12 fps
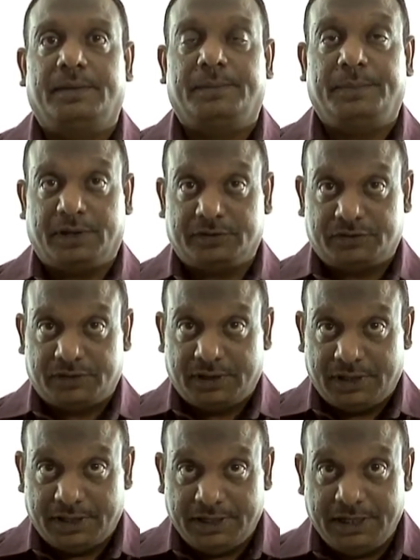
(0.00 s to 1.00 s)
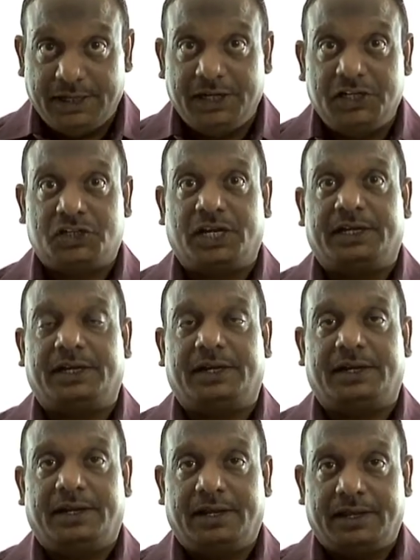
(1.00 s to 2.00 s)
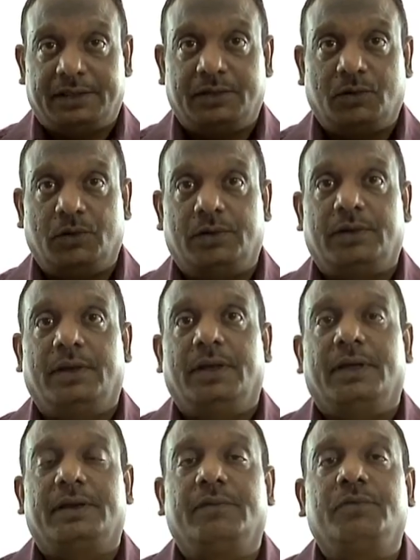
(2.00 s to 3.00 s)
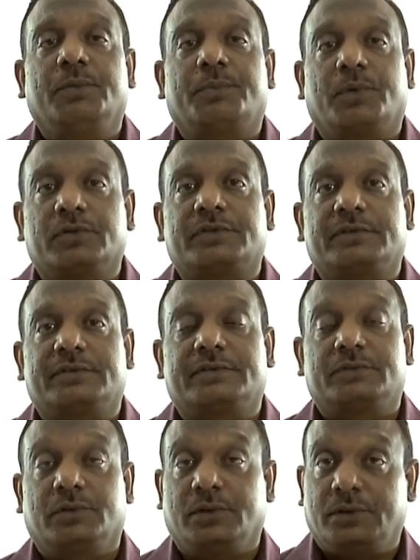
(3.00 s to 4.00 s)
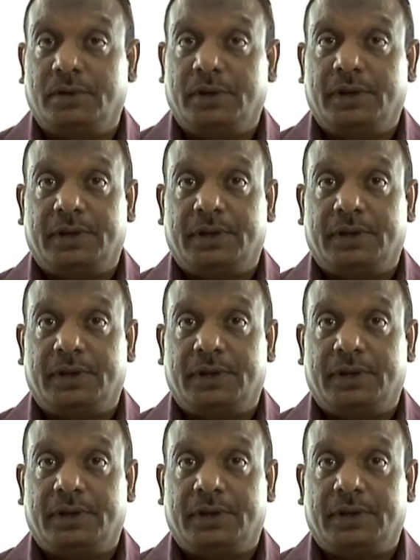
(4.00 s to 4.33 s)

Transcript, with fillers: because he initiated the whole review process, so